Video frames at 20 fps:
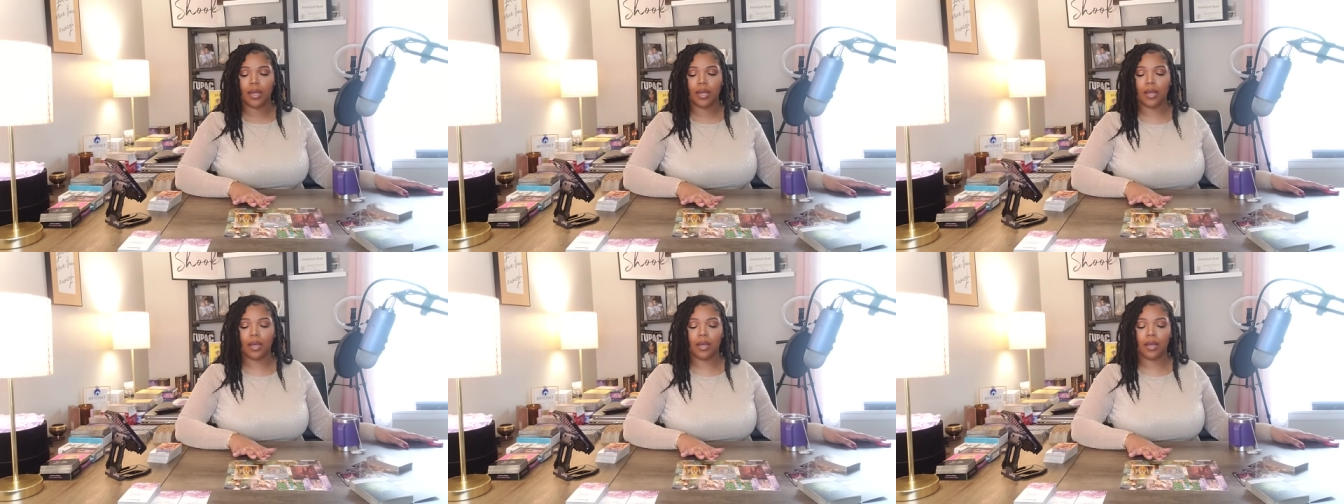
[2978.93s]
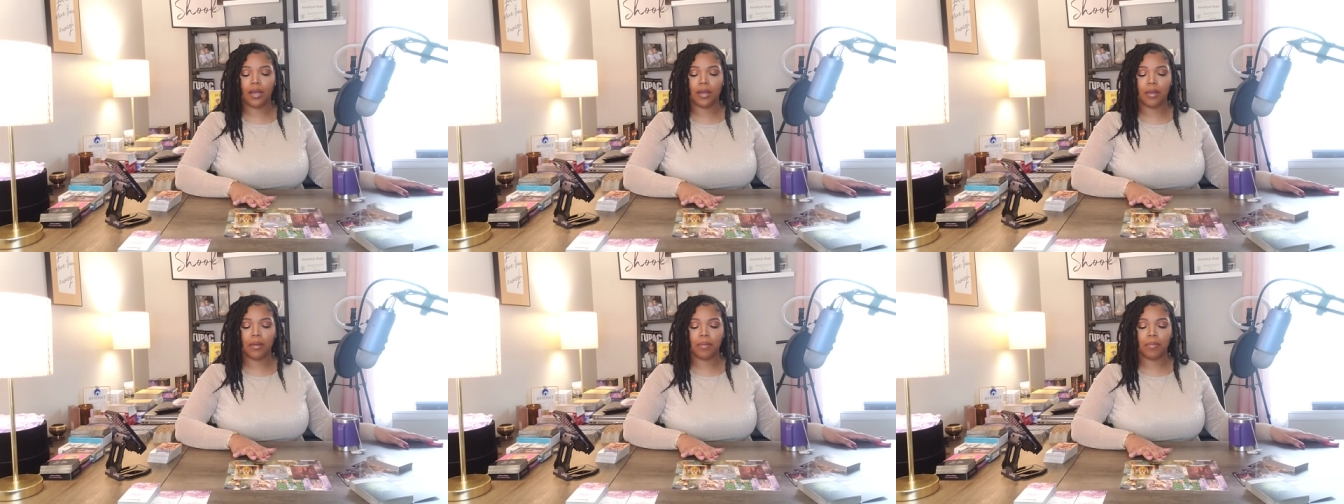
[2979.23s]

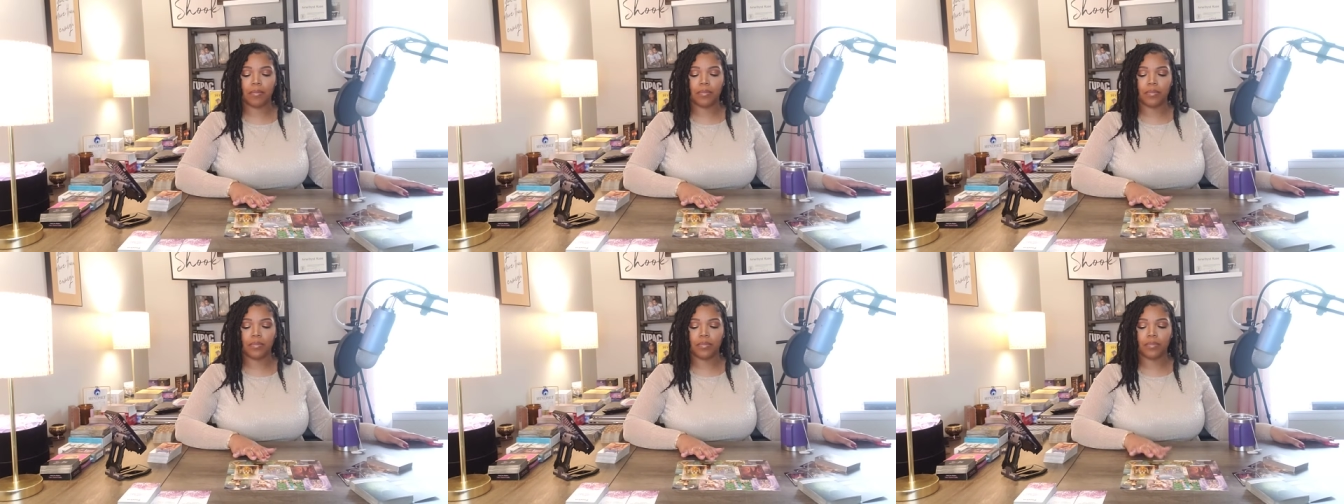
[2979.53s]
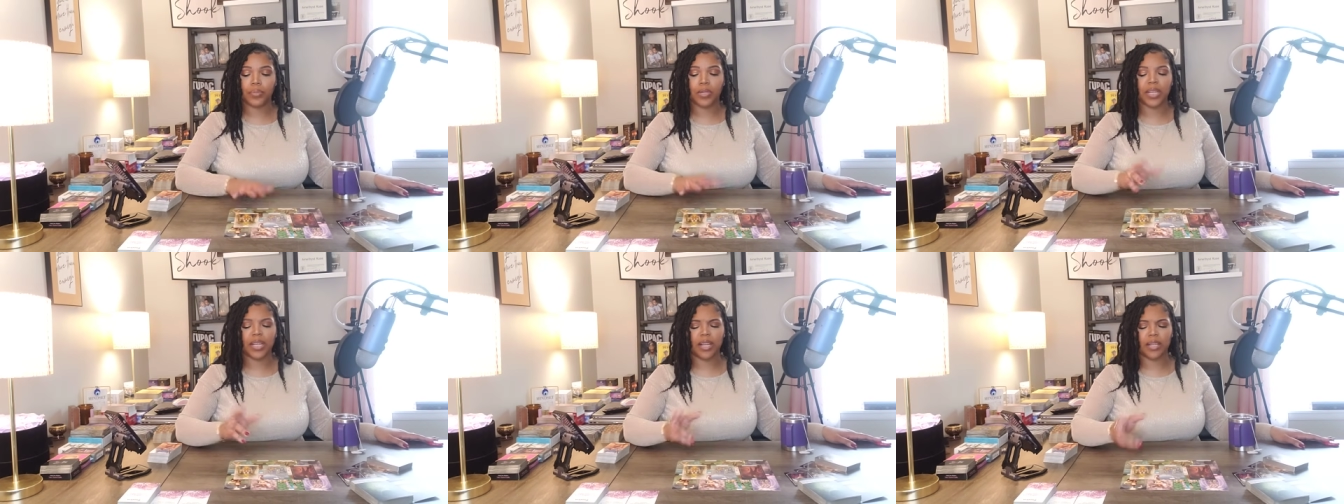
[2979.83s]
Um,
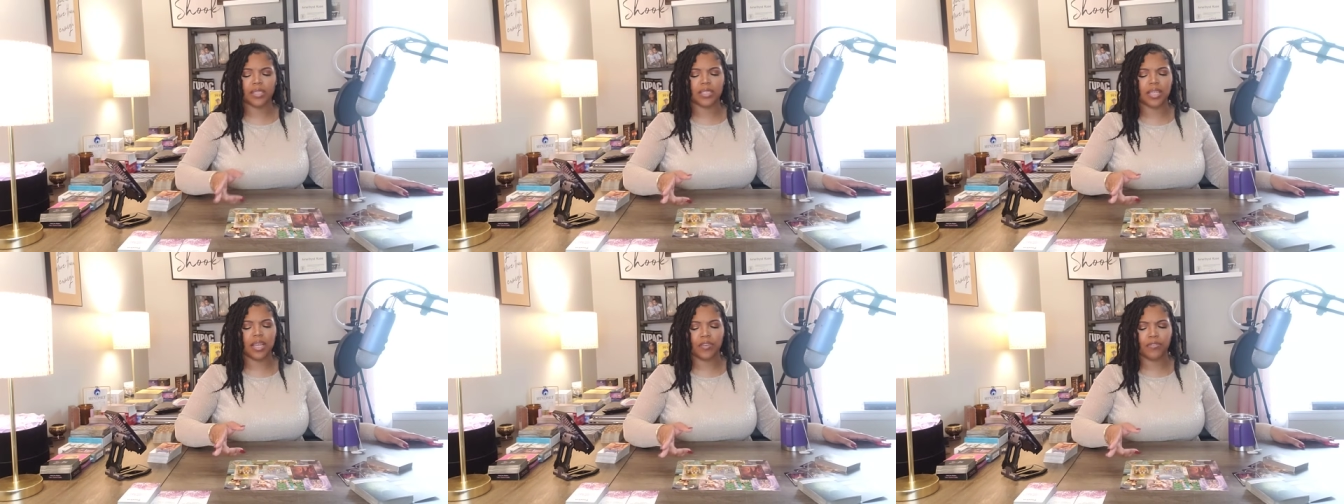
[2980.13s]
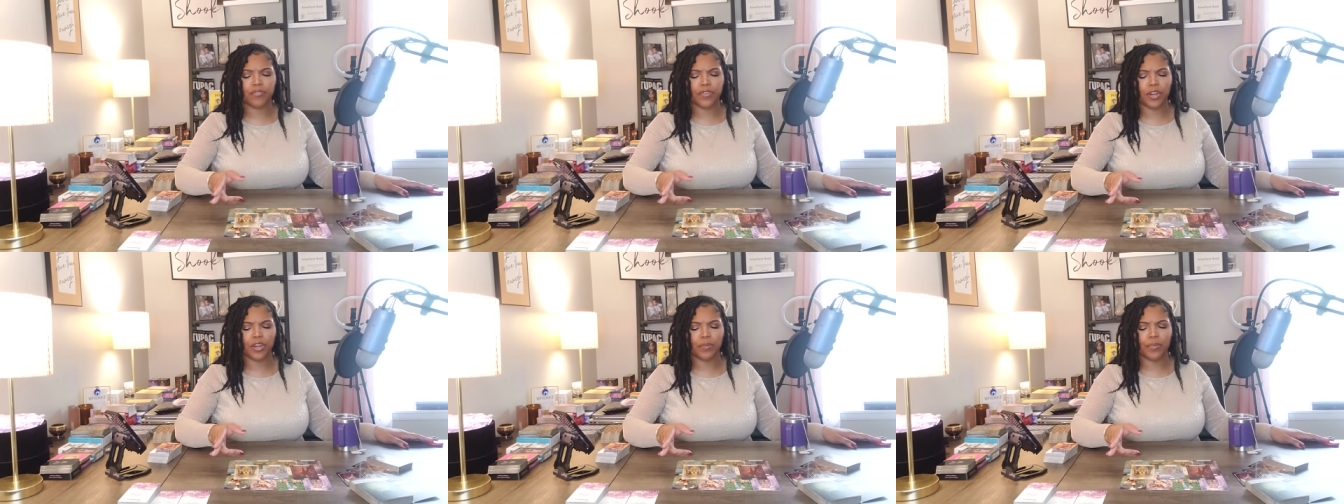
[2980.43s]
but they're
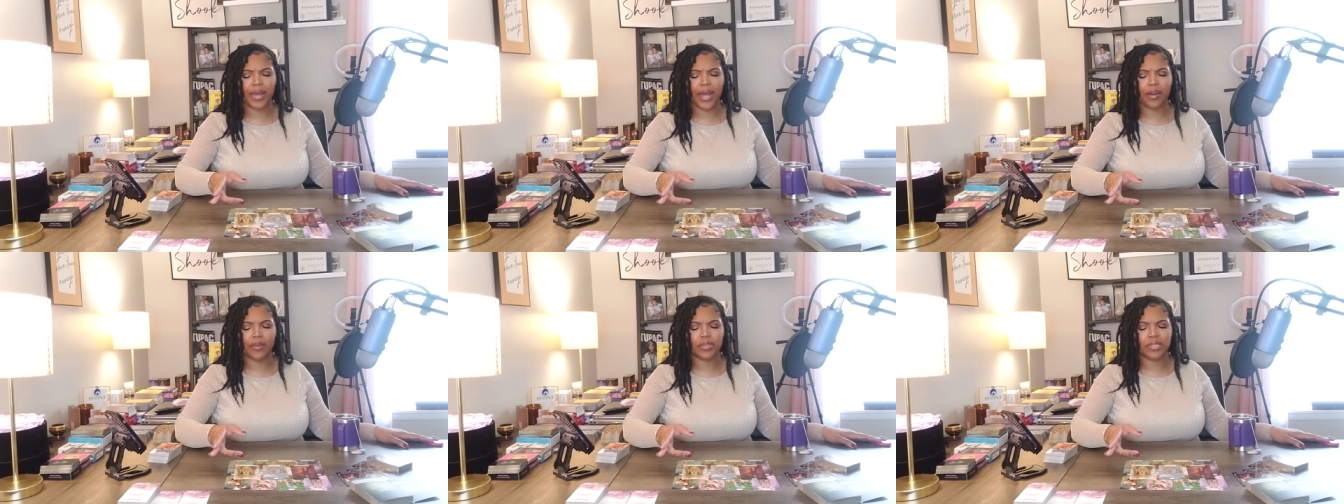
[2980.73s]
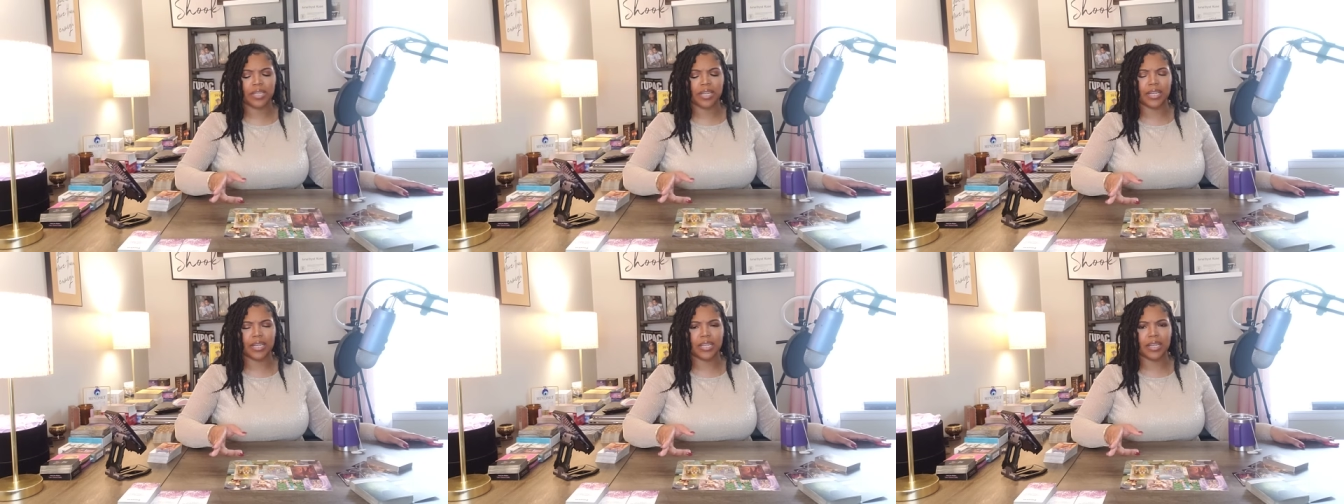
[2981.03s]
saying firm
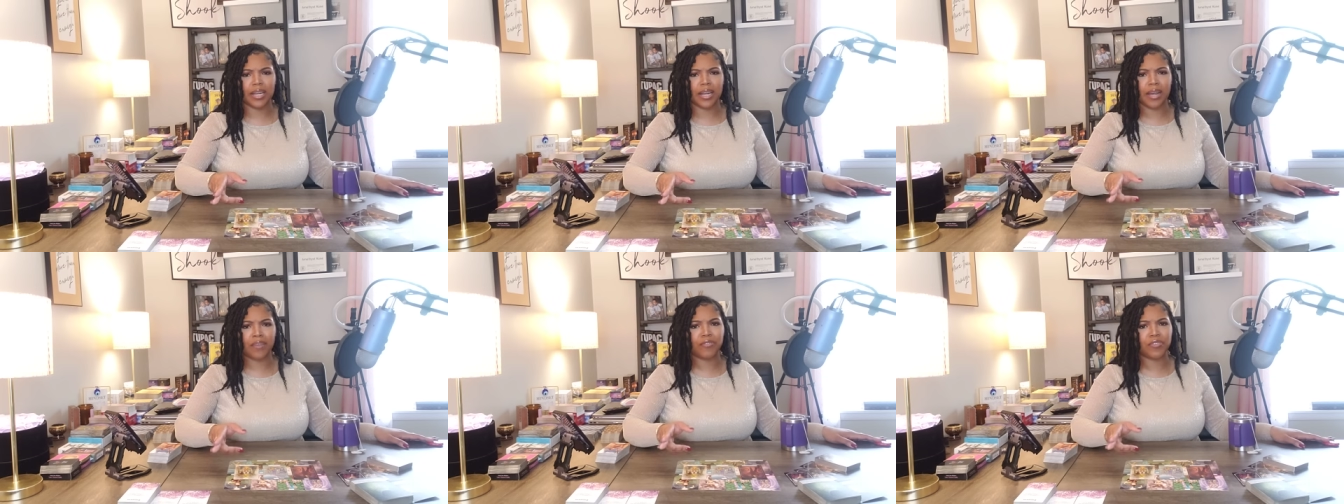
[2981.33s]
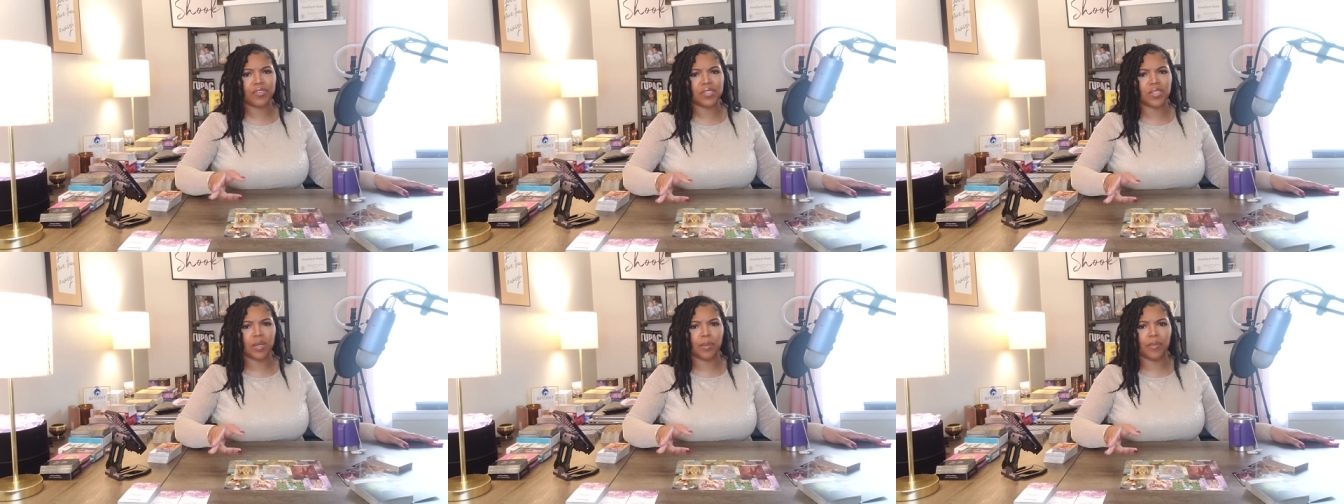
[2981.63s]
boundaries are needed now
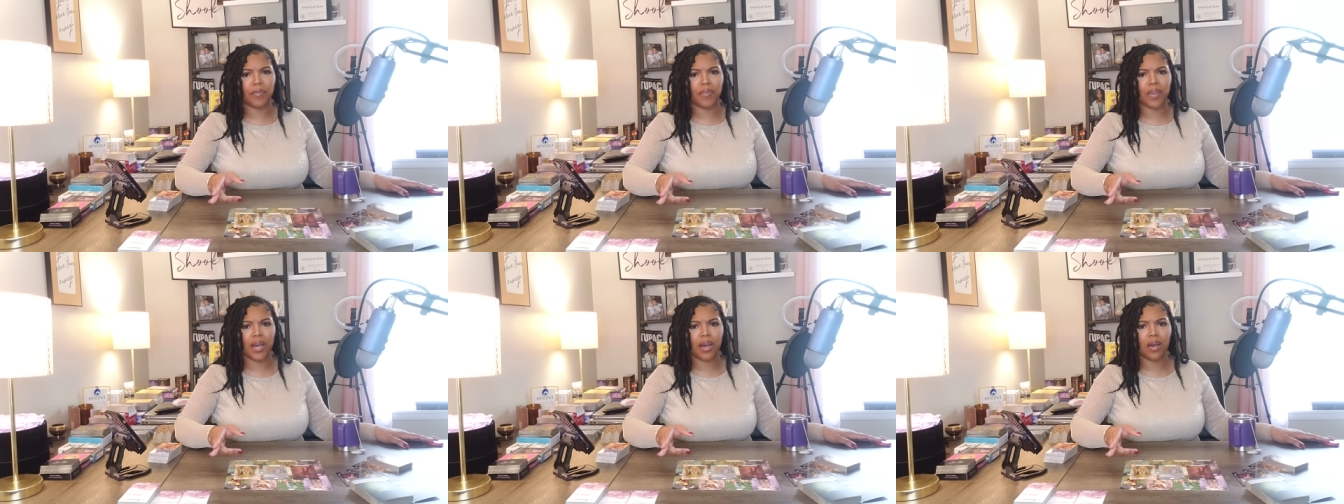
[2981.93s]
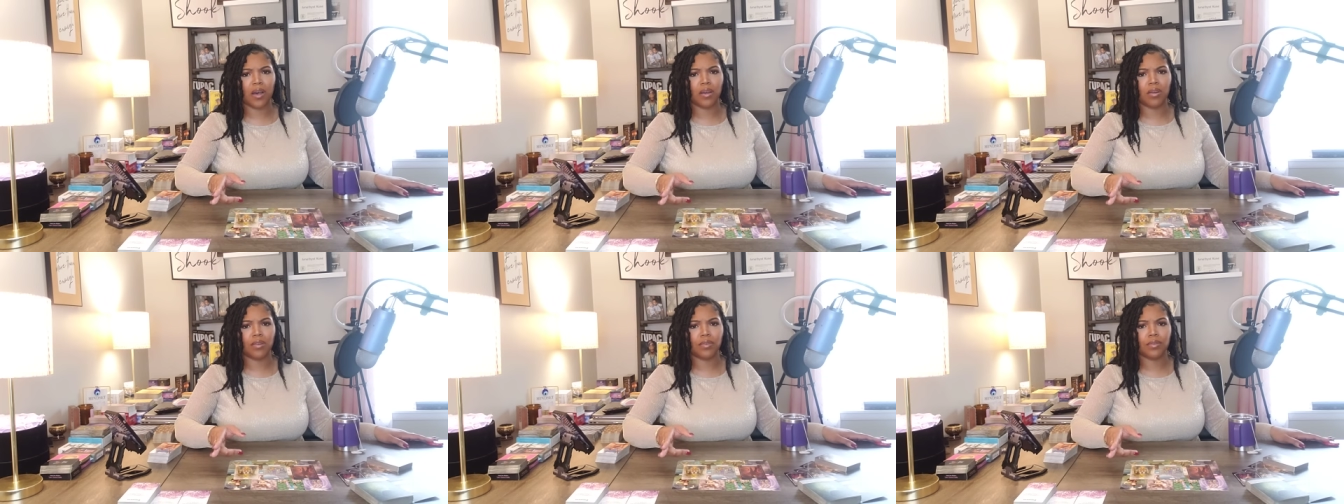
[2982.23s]
for some of
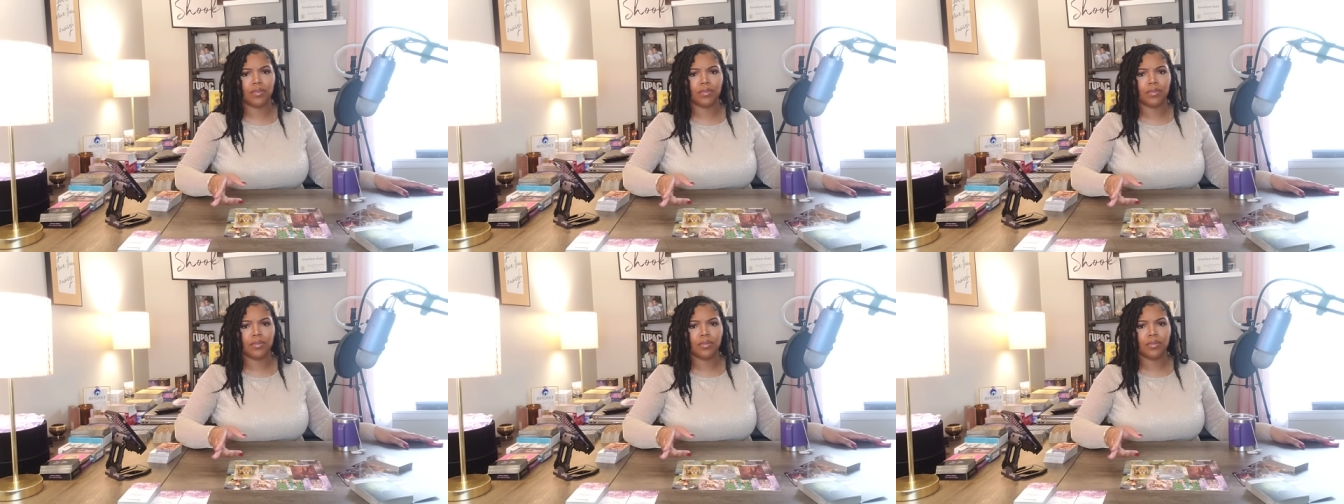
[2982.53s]
y'all.